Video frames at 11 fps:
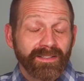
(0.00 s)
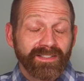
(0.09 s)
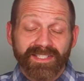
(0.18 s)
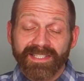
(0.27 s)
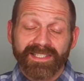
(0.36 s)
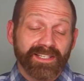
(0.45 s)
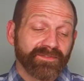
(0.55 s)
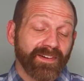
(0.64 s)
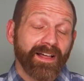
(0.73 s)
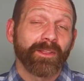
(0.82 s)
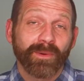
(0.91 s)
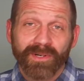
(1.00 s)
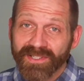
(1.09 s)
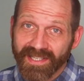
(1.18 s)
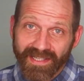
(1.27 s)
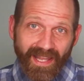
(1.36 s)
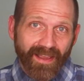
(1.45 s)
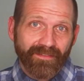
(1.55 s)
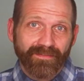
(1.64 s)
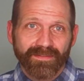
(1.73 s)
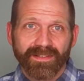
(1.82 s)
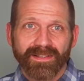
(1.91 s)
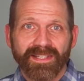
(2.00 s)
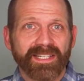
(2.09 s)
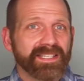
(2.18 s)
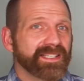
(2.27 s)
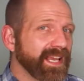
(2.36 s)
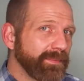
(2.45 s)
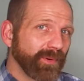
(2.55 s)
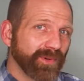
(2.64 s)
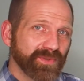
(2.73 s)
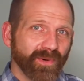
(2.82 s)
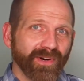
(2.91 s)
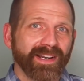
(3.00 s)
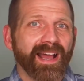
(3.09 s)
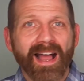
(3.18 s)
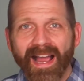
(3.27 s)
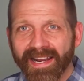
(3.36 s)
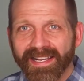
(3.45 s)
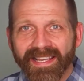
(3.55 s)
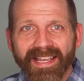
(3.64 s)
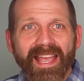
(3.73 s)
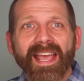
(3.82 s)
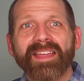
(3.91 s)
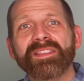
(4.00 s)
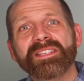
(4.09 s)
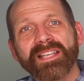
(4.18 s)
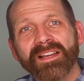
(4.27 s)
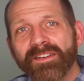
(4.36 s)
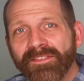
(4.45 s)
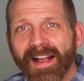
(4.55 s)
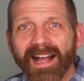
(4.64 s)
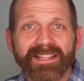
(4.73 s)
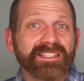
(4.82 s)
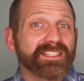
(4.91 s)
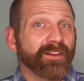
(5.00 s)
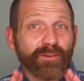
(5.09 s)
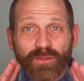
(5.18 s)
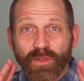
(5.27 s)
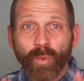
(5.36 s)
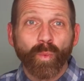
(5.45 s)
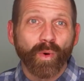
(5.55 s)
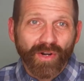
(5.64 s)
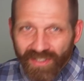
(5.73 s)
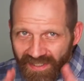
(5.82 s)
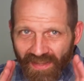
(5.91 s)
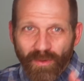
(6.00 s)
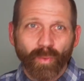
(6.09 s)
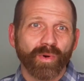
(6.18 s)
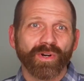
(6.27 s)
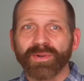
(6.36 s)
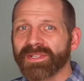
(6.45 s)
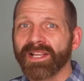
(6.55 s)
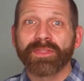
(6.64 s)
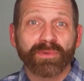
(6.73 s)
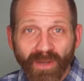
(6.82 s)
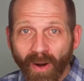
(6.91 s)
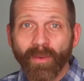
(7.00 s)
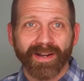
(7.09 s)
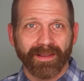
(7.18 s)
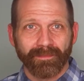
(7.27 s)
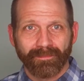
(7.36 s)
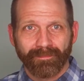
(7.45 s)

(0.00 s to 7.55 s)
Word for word: Jesus' followers had left, the disciples were in hiding, and the Son of God suffered the worst that the world could throw at him.